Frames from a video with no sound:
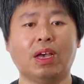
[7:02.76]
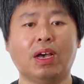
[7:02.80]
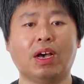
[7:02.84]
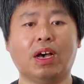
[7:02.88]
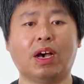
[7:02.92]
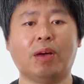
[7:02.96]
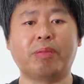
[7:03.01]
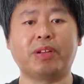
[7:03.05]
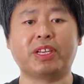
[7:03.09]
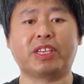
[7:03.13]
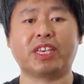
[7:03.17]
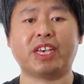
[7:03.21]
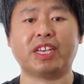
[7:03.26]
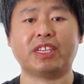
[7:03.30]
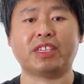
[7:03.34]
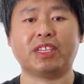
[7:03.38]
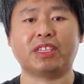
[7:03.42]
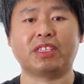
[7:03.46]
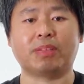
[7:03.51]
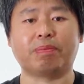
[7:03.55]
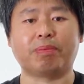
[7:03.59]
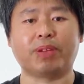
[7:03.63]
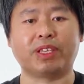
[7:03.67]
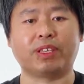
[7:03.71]

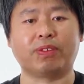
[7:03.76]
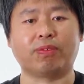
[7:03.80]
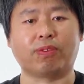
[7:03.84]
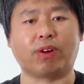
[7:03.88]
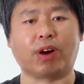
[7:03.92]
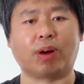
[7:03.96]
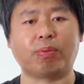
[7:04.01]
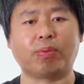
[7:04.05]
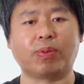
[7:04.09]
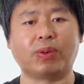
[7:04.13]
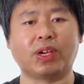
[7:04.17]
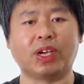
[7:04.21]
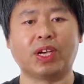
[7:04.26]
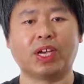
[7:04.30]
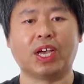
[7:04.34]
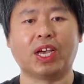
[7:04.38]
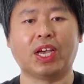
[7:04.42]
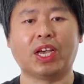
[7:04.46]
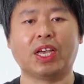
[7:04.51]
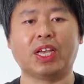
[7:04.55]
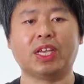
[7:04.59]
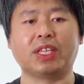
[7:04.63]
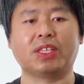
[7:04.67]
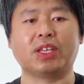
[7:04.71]
Application Spacewarp
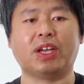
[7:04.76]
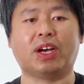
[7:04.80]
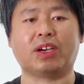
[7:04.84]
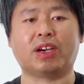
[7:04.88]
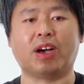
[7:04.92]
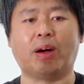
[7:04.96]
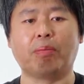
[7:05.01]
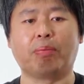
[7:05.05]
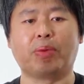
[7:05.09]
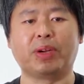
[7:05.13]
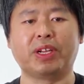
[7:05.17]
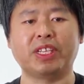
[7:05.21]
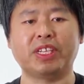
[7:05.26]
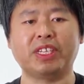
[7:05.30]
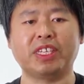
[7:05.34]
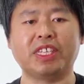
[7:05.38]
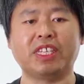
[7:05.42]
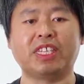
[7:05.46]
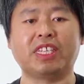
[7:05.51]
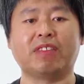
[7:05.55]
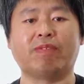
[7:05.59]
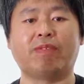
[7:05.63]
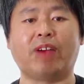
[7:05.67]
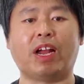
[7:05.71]
is a completely
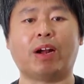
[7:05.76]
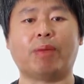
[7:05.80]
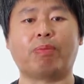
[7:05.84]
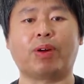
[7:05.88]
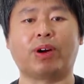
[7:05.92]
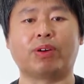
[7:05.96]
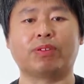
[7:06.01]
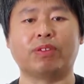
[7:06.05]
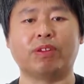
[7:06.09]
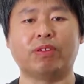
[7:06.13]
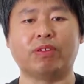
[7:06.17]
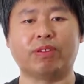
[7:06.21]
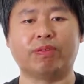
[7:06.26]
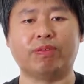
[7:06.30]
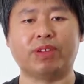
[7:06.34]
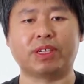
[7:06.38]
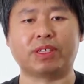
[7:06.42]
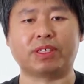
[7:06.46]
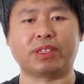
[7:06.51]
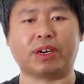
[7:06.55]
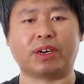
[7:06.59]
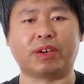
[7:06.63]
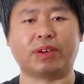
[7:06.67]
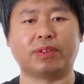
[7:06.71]
developer-driven
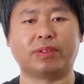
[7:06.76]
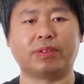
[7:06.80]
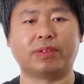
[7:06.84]
feature.